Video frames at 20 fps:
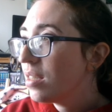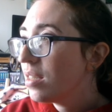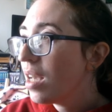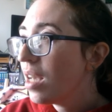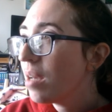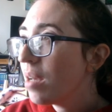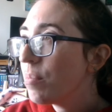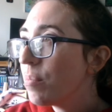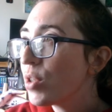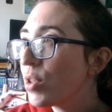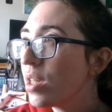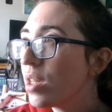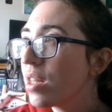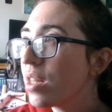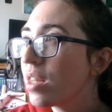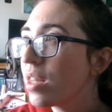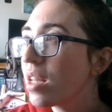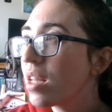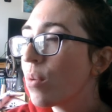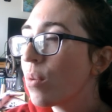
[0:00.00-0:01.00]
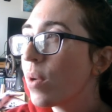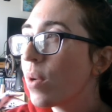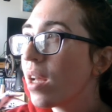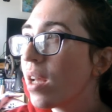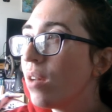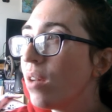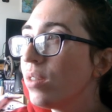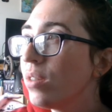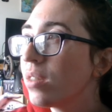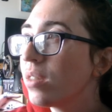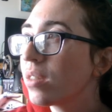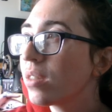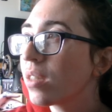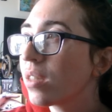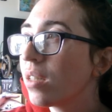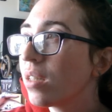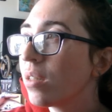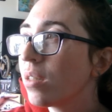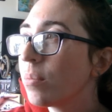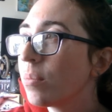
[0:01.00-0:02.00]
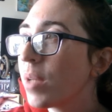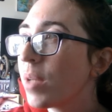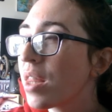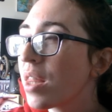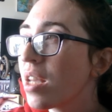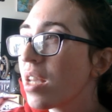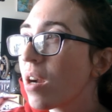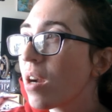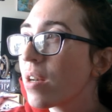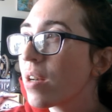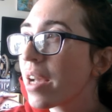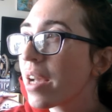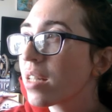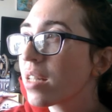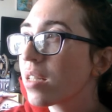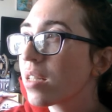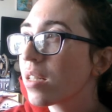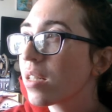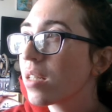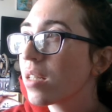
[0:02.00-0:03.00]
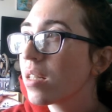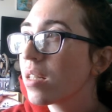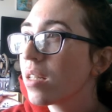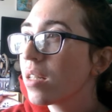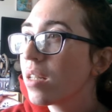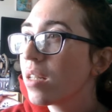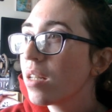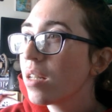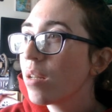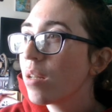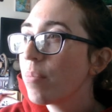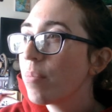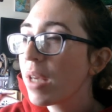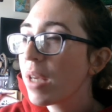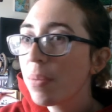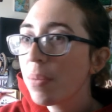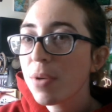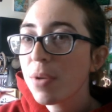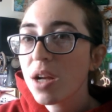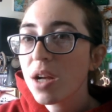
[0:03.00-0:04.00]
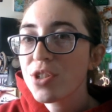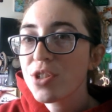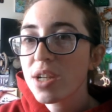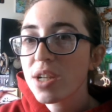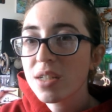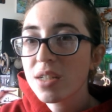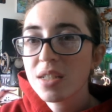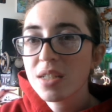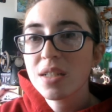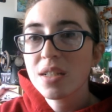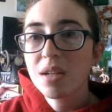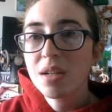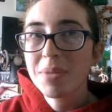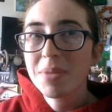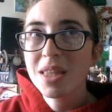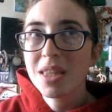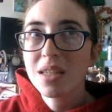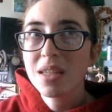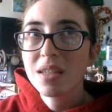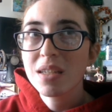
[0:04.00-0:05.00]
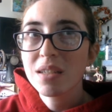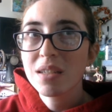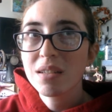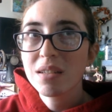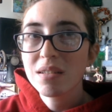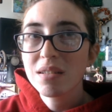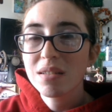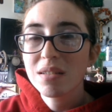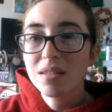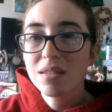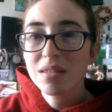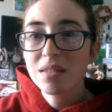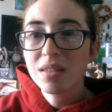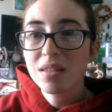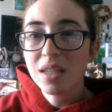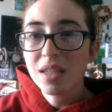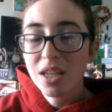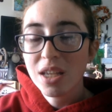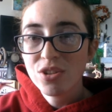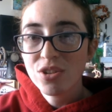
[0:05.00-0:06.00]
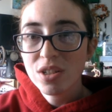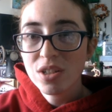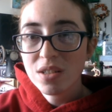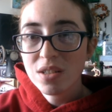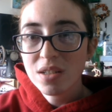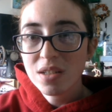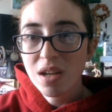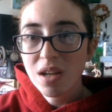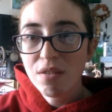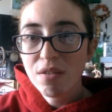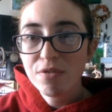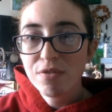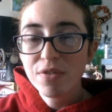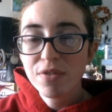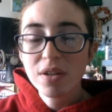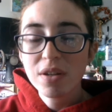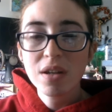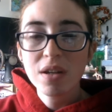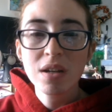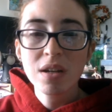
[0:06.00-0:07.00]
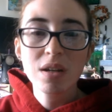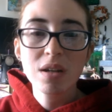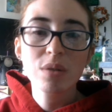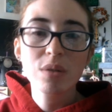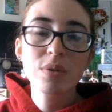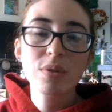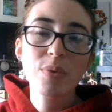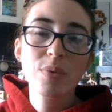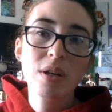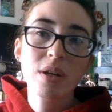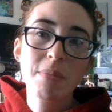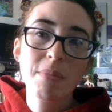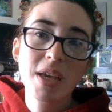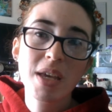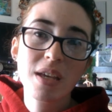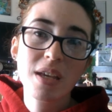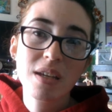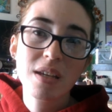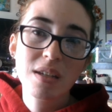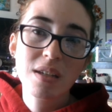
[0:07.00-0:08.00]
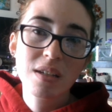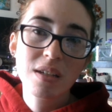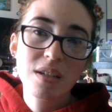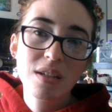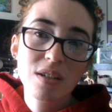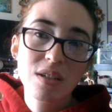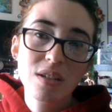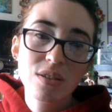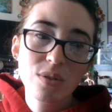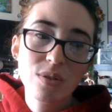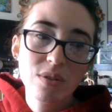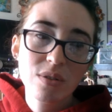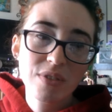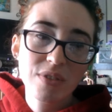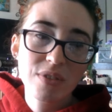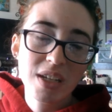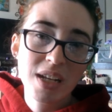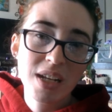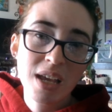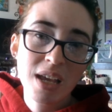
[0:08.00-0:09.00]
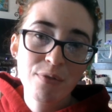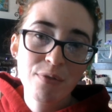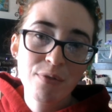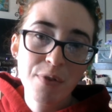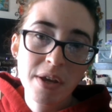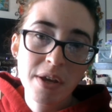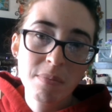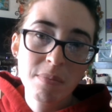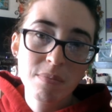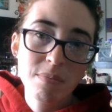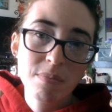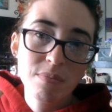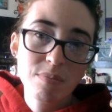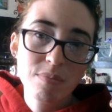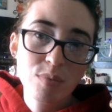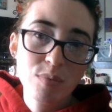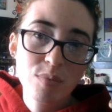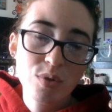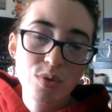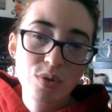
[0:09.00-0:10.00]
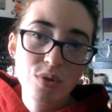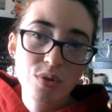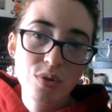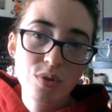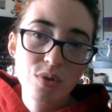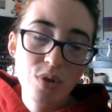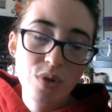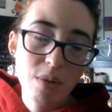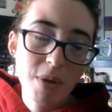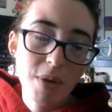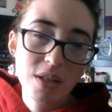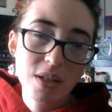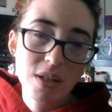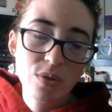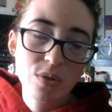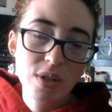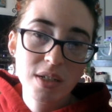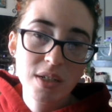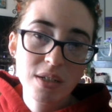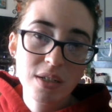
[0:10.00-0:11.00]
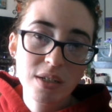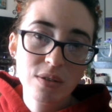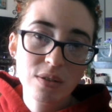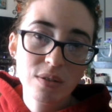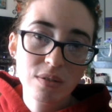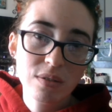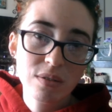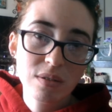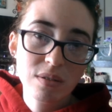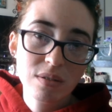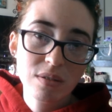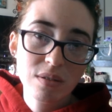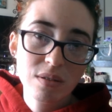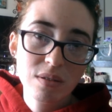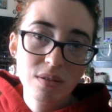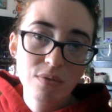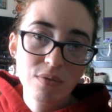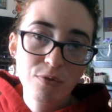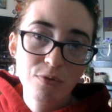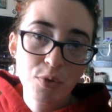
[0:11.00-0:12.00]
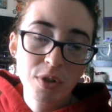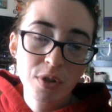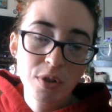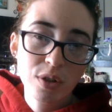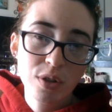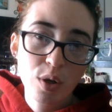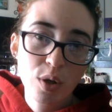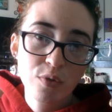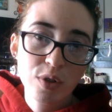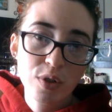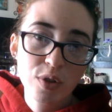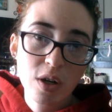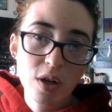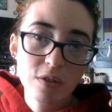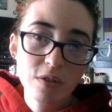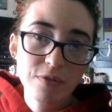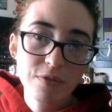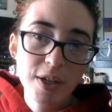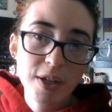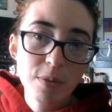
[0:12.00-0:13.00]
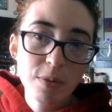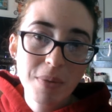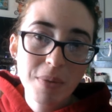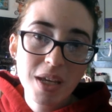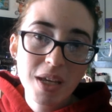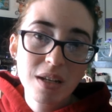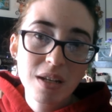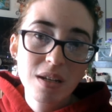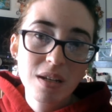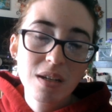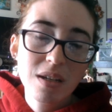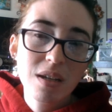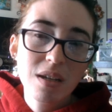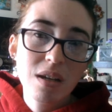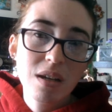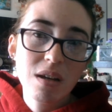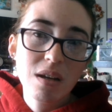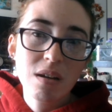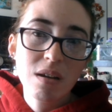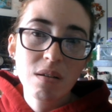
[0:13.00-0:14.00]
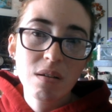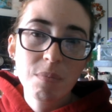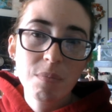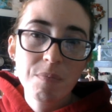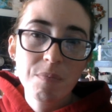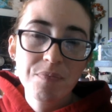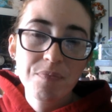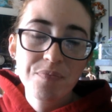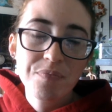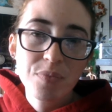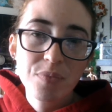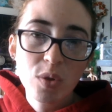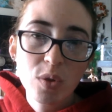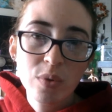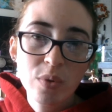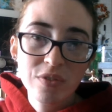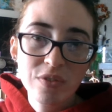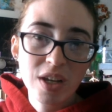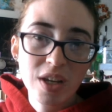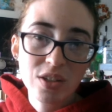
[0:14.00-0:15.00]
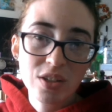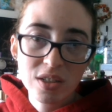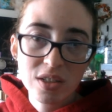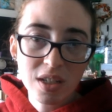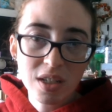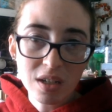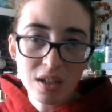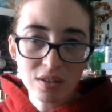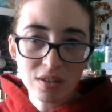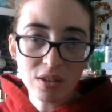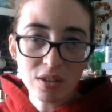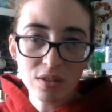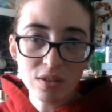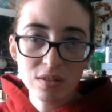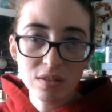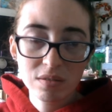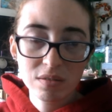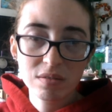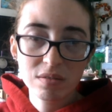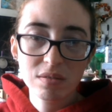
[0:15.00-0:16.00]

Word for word: yeah, I'm trying to think what else. Um, I think our next big project is going to be the, the kitchen stuff. Uh, we want to make sort of like an A-frame tripod sort of deal for over our fire pit. Um, we've got just like a little